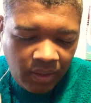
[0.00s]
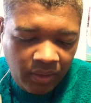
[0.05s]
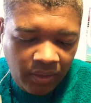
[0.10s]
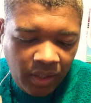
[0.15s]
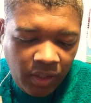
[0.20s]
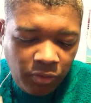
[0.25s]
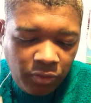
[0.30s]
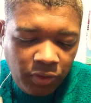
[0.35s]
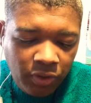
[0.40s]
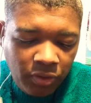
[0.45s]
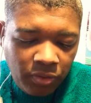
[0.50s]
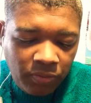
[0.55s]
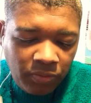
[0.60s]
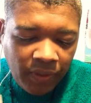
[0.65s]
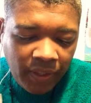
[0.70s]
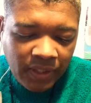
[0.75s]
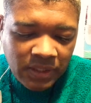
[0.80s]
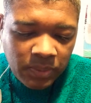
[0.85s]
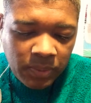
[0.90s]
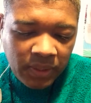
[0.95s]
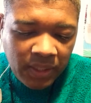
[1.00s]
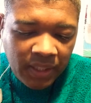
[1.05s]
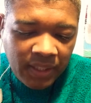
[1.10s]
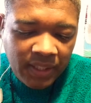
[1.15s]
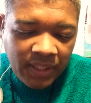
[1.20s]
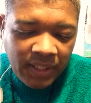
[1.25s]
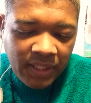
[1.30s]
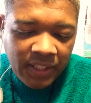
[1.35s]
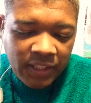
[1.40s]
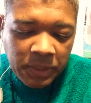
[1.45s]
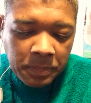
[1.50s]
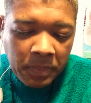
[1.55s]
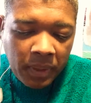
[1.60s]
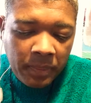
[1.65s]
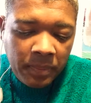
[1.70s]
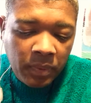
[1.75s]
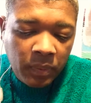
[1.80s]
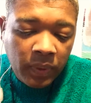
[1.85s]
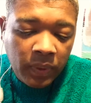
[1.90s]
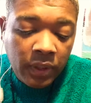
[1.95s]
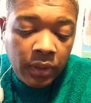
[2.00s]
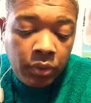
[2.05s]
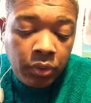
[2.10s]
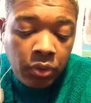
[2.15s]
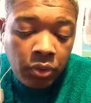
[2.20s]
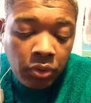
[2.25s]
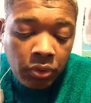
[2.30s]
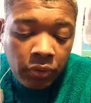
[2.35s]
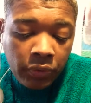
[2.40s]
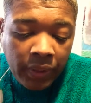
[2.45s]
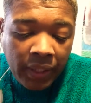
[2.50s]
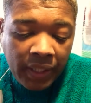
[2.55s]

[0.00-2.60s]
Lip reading: if you're faced with anything that you maybe want to do,